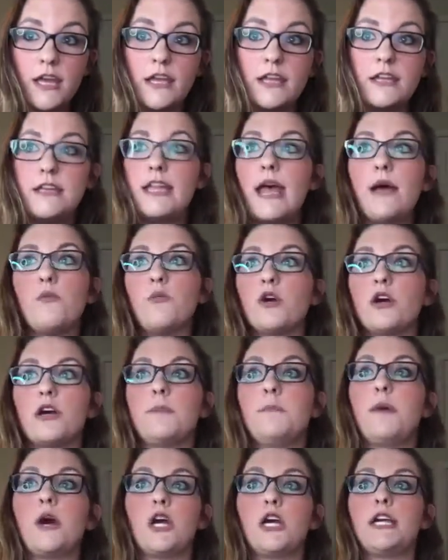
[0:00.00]
network
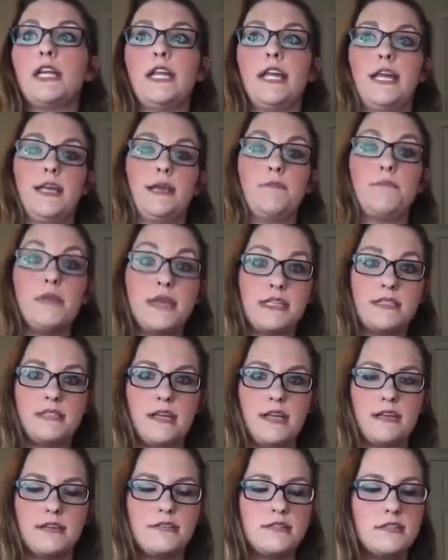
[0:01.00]
marketing
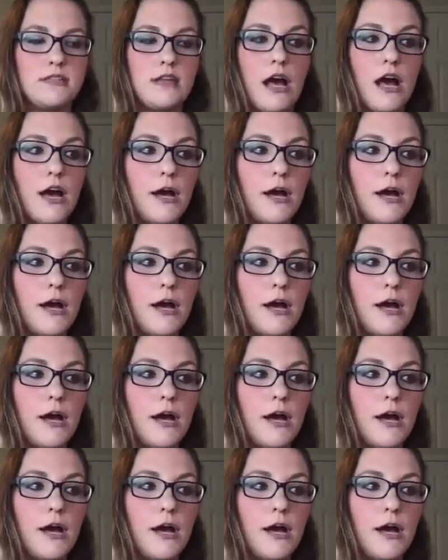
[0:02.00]
business.